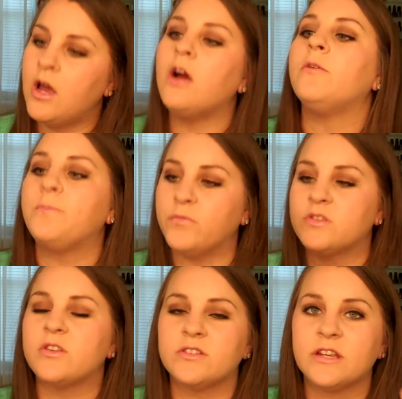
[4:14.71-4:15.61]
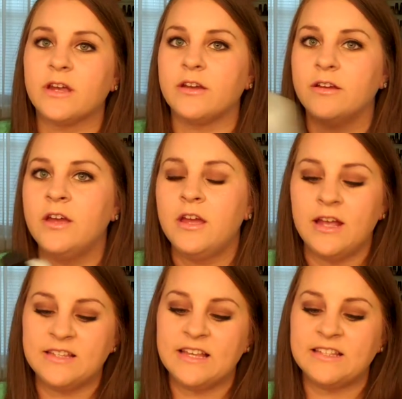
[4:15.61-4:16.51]
Oh, so it's like a,
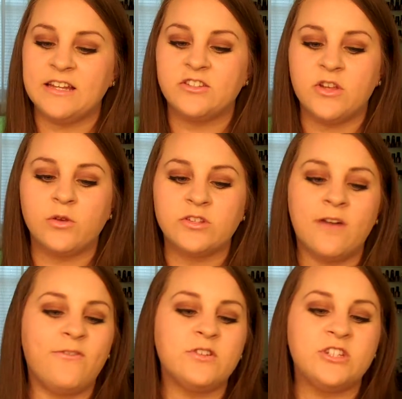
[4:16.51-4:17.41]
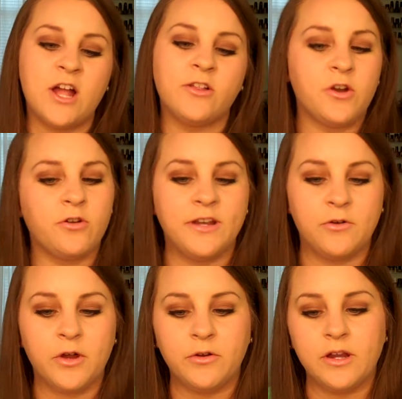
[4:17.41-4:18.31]
it says that it soaks off gel and all
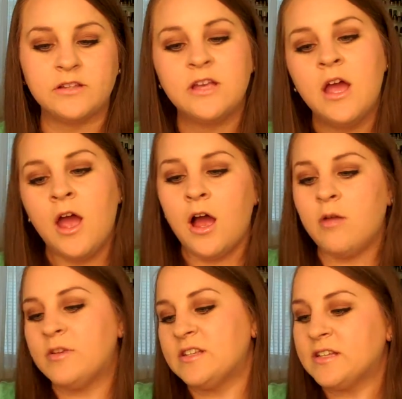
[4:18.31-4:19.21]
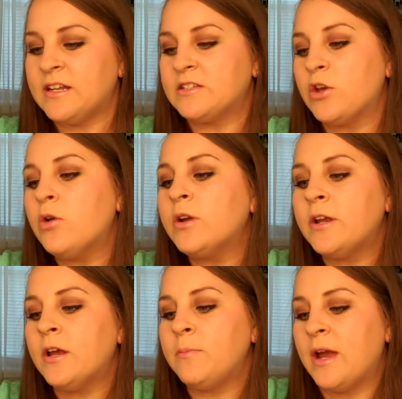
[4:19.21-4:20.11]
nail coatings. Um, it says that it is
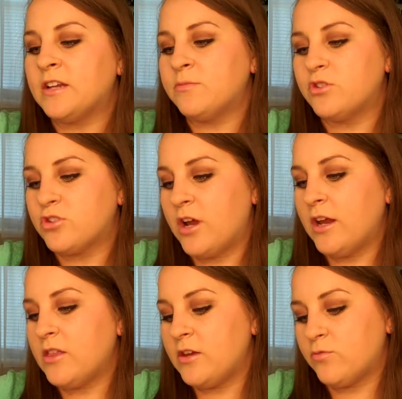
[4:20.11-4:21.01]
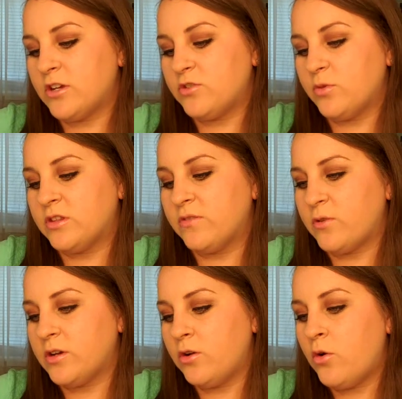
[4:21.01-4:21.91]
coconut maximum strength enriched with
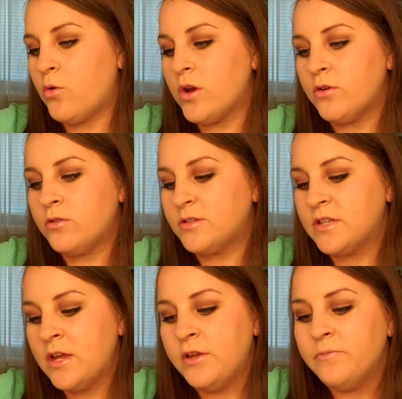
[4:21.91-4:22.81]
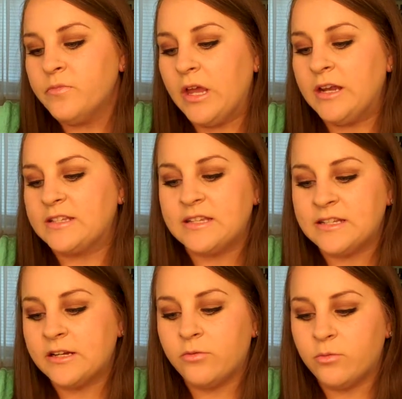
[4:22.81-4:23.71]
different oils, and it says
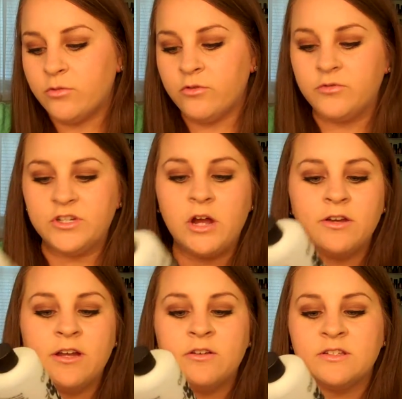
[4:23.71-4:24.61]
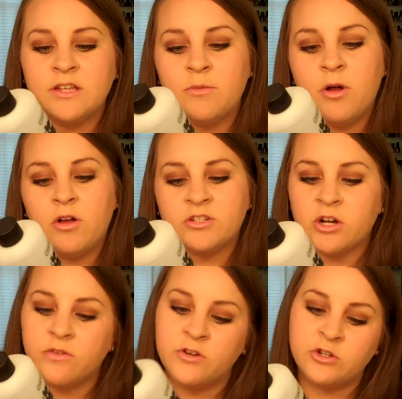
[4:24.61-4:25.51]
that it can remove gel nails, nail polish,
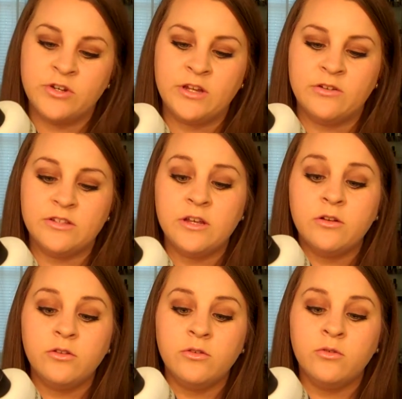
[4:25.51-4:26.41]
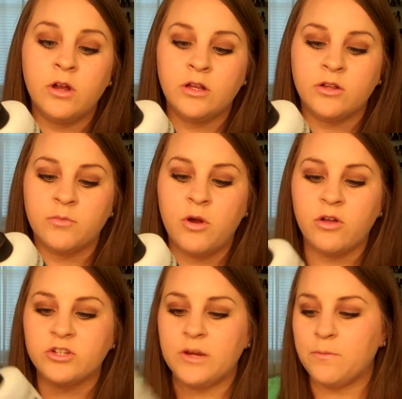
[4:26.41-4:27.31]
artificial nails, nail glue, glitter
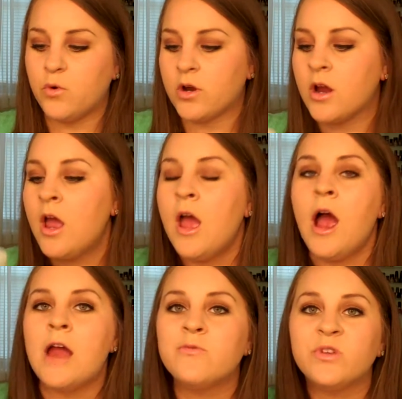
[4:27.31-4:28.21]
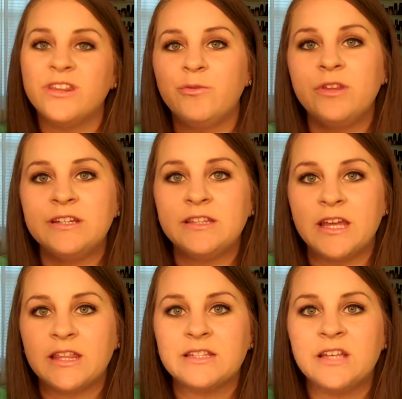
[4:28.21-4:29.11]
polish, and more. I really, really did
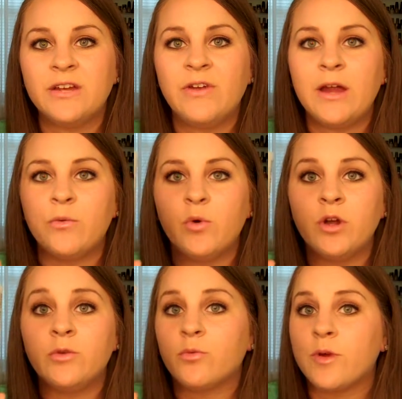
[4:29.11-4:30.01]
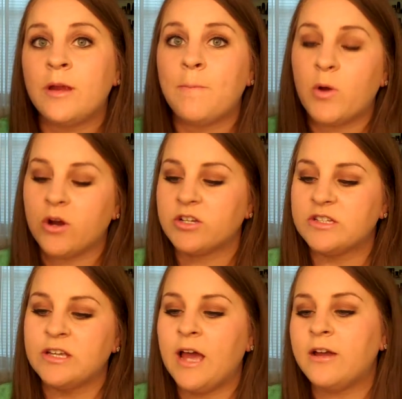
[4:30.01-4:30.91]
like this stuff. I would
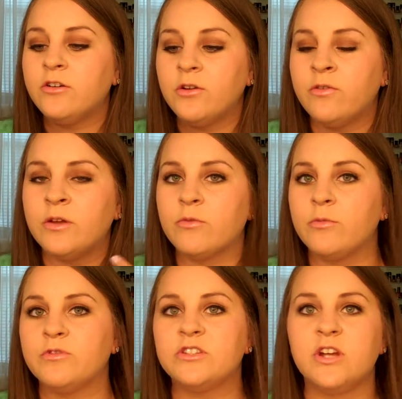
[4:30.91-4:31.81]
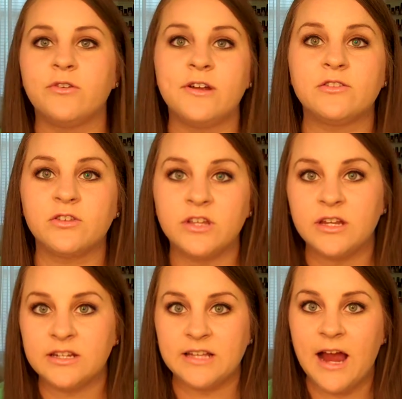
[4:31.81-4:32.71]
repurchase it. I don't know if it removes the gel nails or
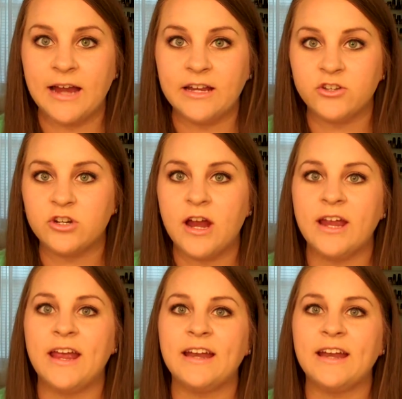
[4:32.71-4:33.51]
anything because I didn't try it.